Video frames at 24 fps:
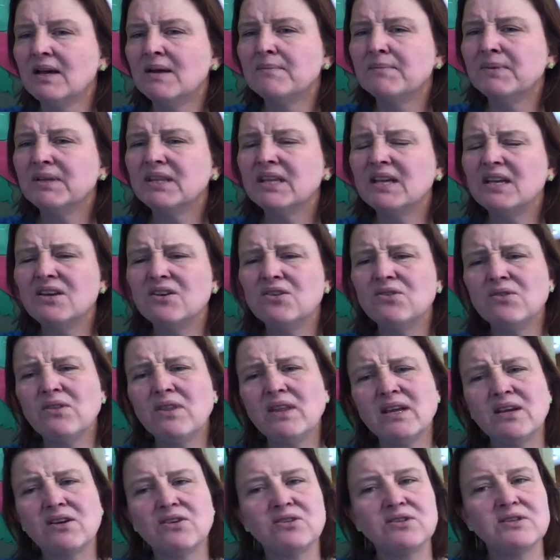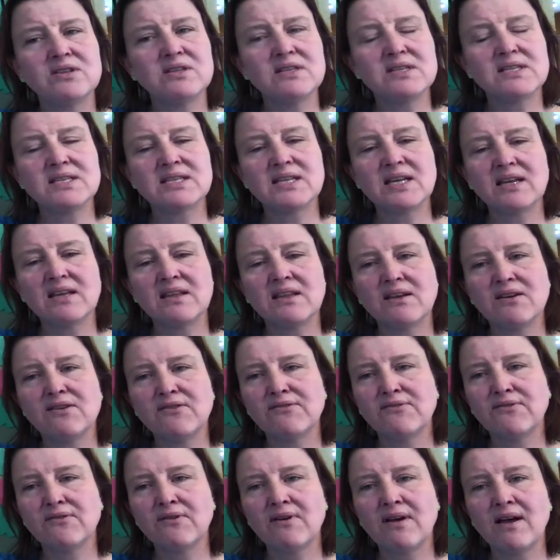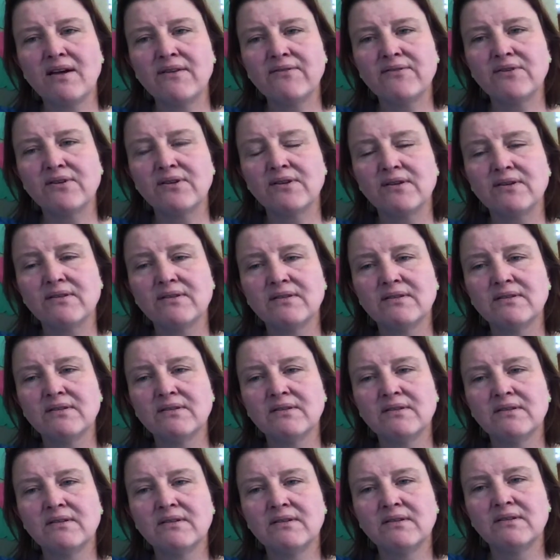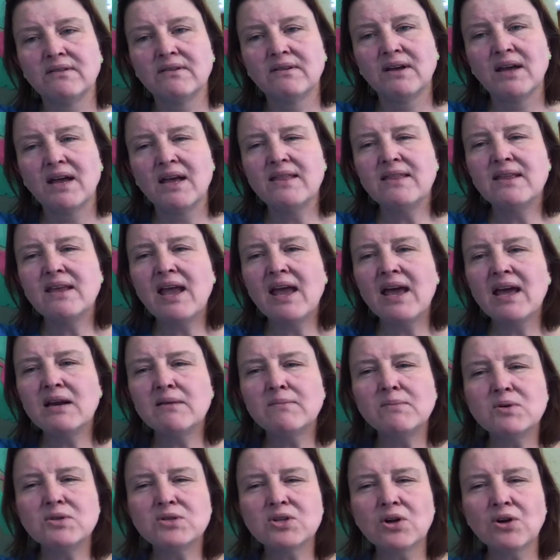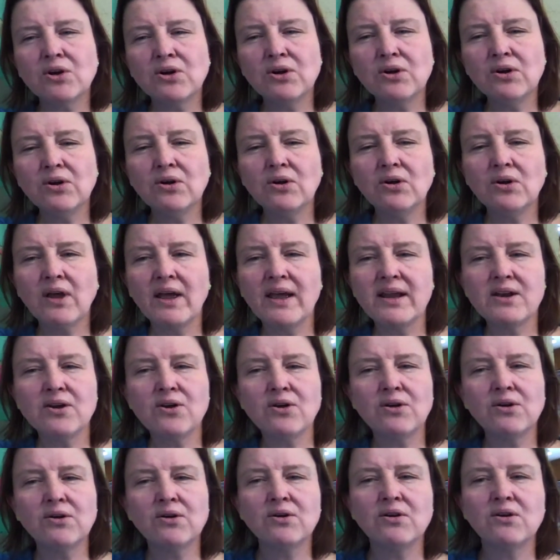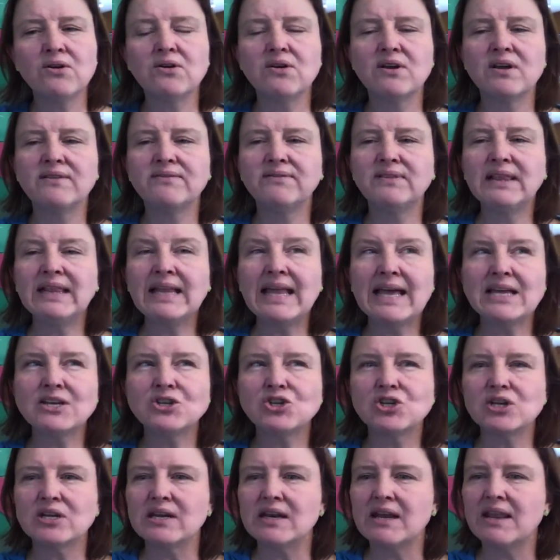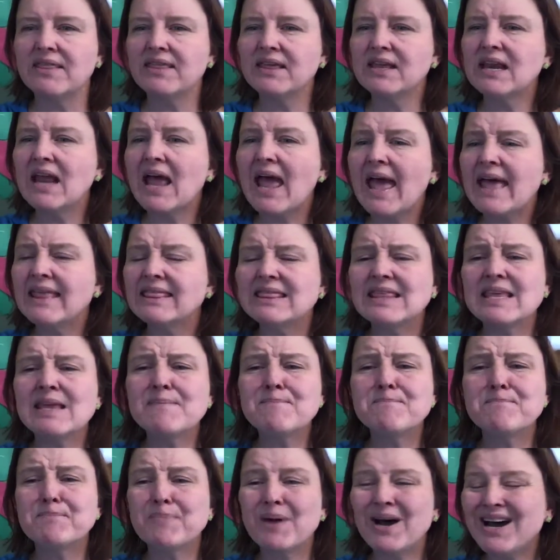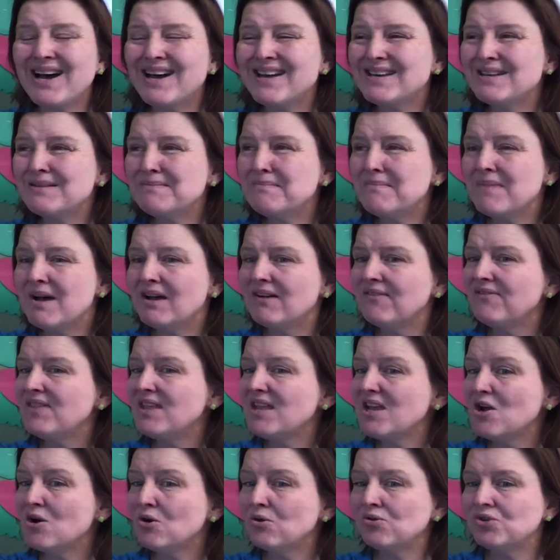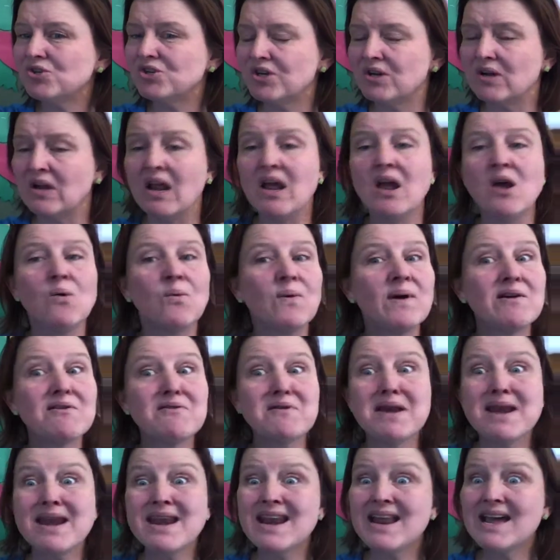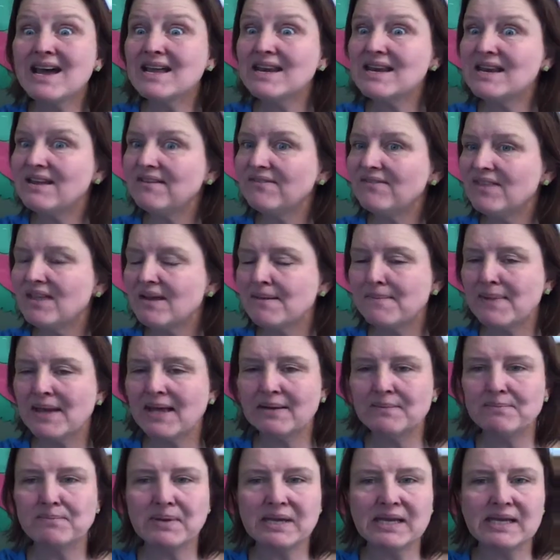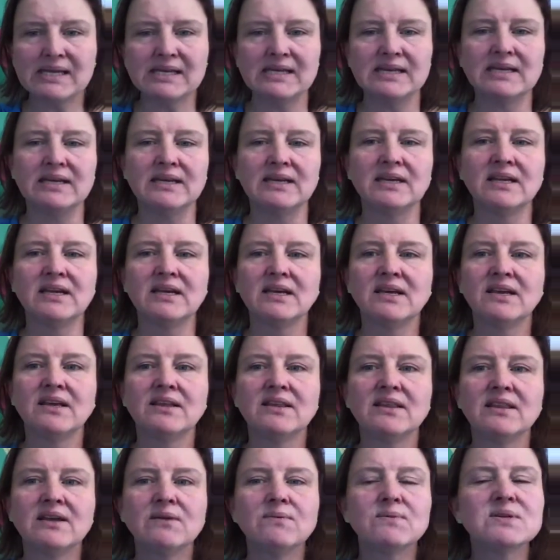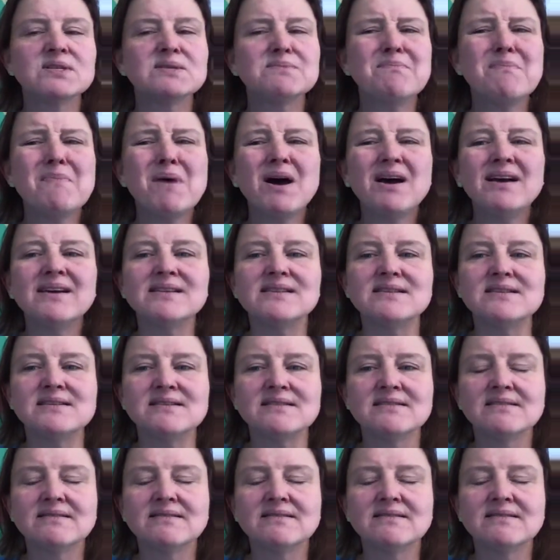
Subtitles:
But they knew they couldn't stay there forever. And the animals had heard of legend that at the bottom of the ocean, where none of them had been, there was mud.